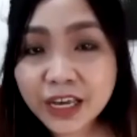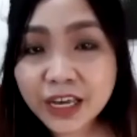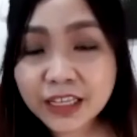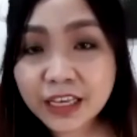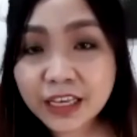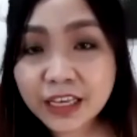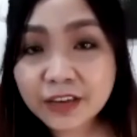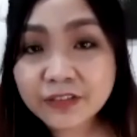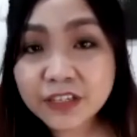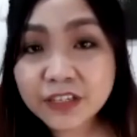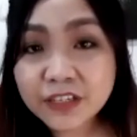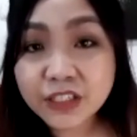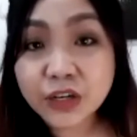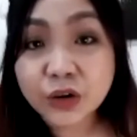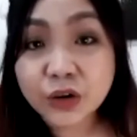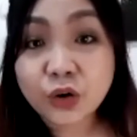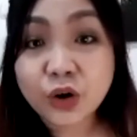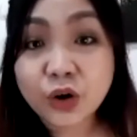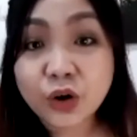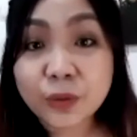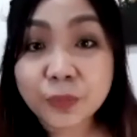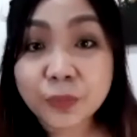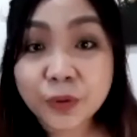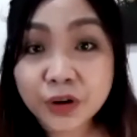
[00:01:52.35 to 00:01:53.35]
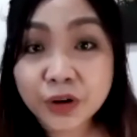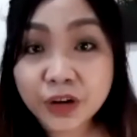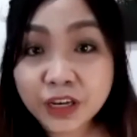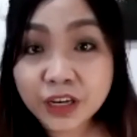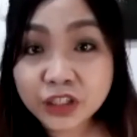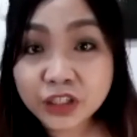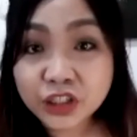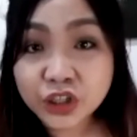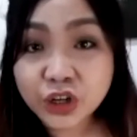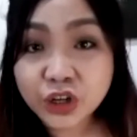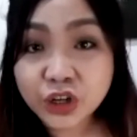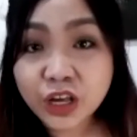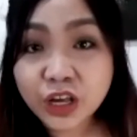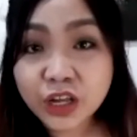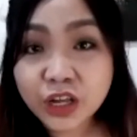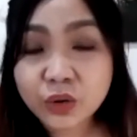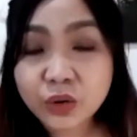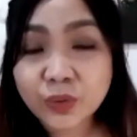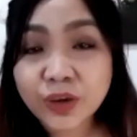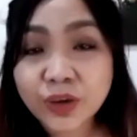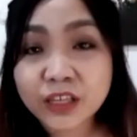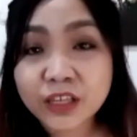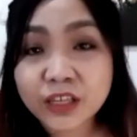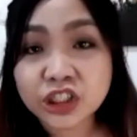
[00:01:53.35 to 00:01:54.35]
Creatives is a corporation
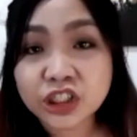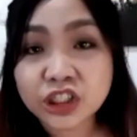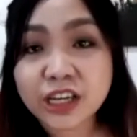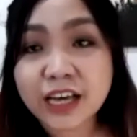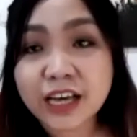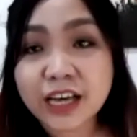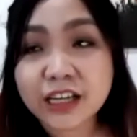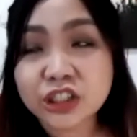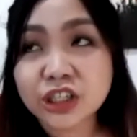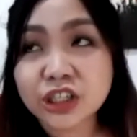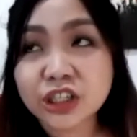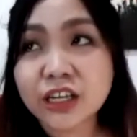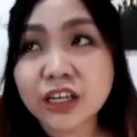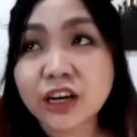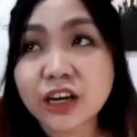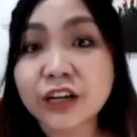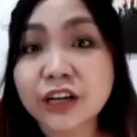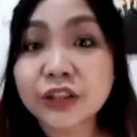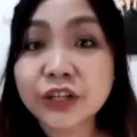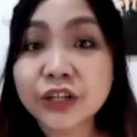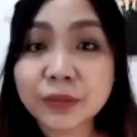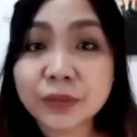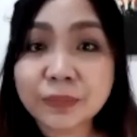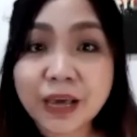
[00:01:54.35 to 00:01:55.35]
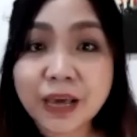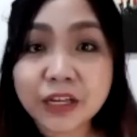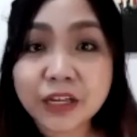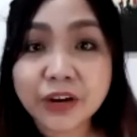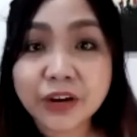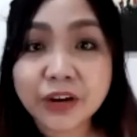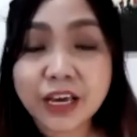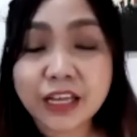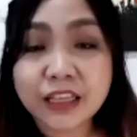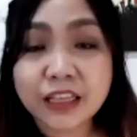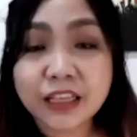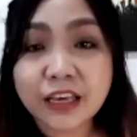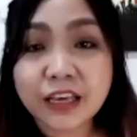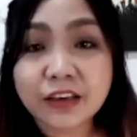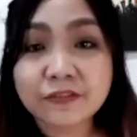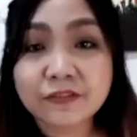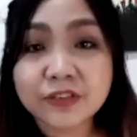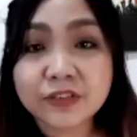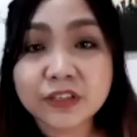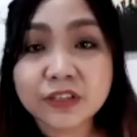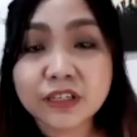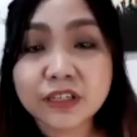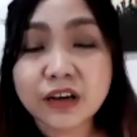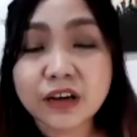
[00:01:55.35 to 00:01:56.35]
which actually under Mayan
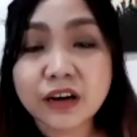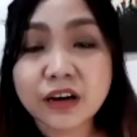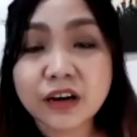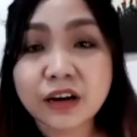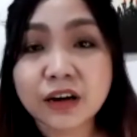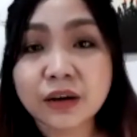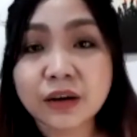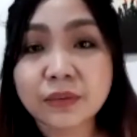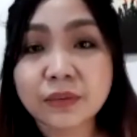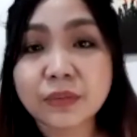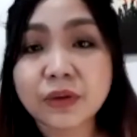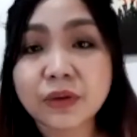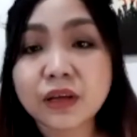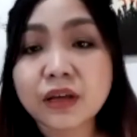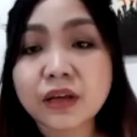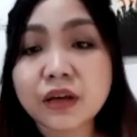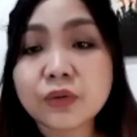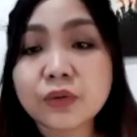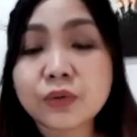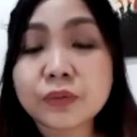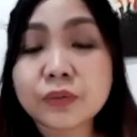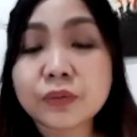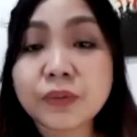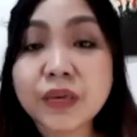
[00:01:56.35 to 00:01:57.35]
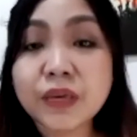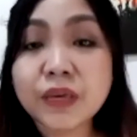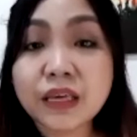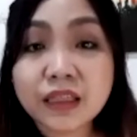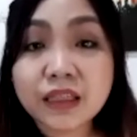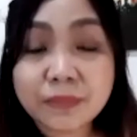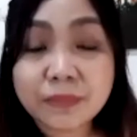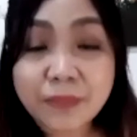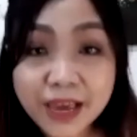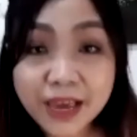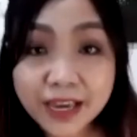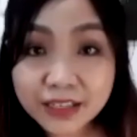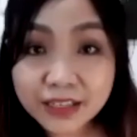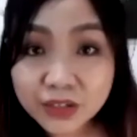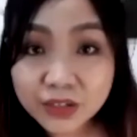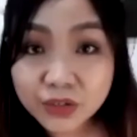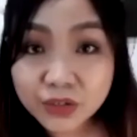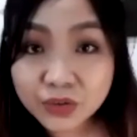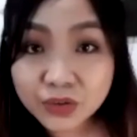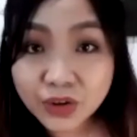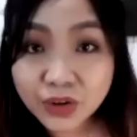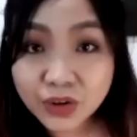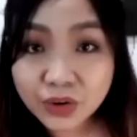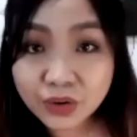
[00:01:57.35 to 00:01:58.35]
Creatives would be the Mayan
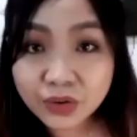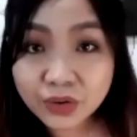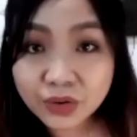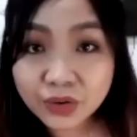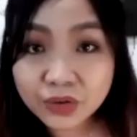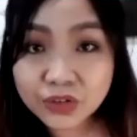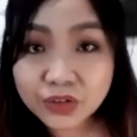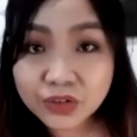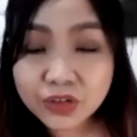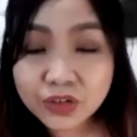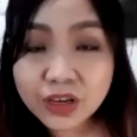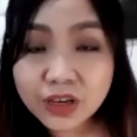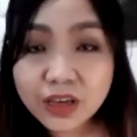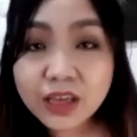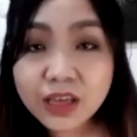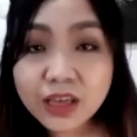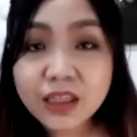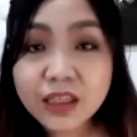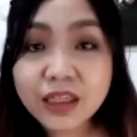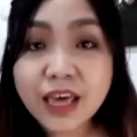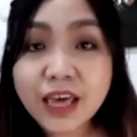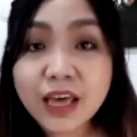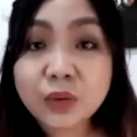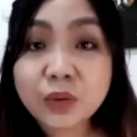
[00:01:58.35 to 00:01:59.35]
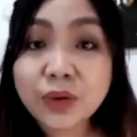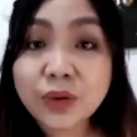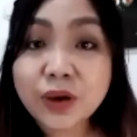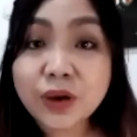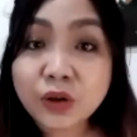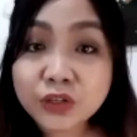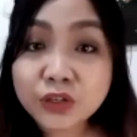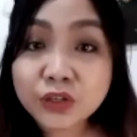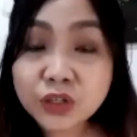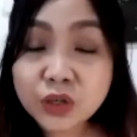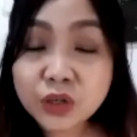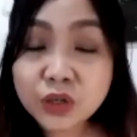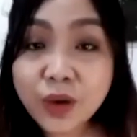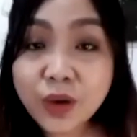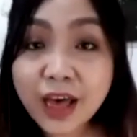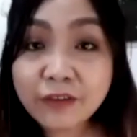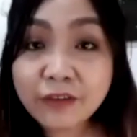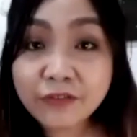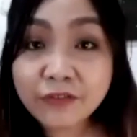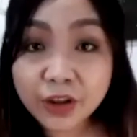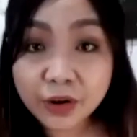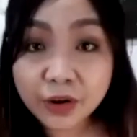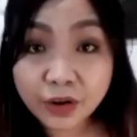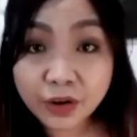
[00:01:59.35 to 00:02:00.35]
Studios. Then we also
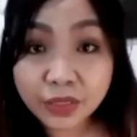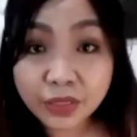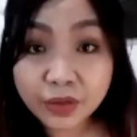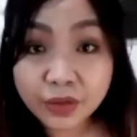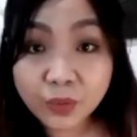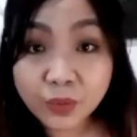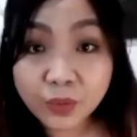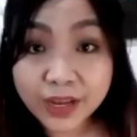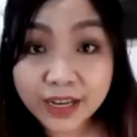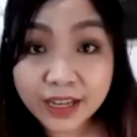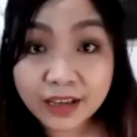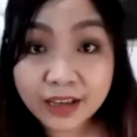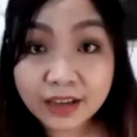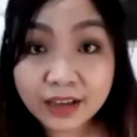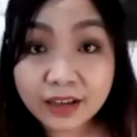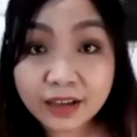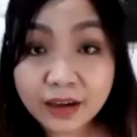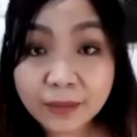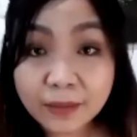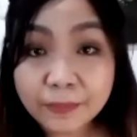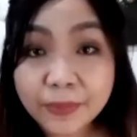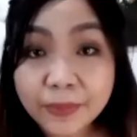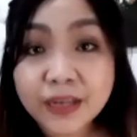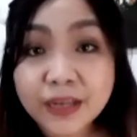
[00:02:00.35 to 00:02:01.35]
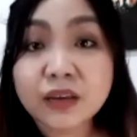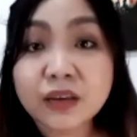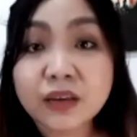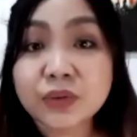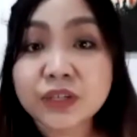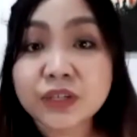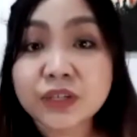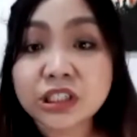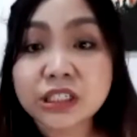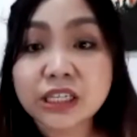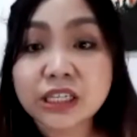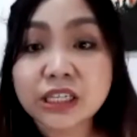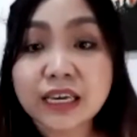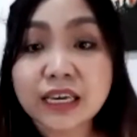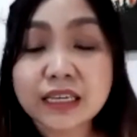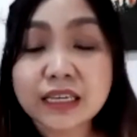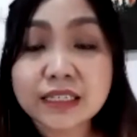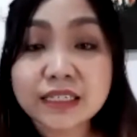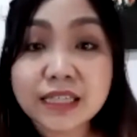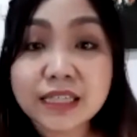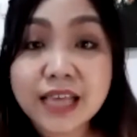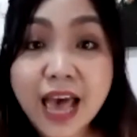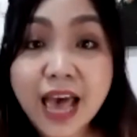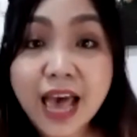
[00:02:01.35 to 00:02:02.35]
have another wedding company which
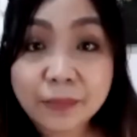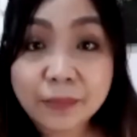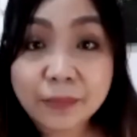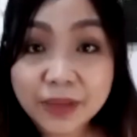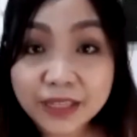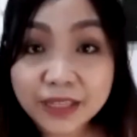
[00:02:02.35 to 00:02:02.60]
is the Amadi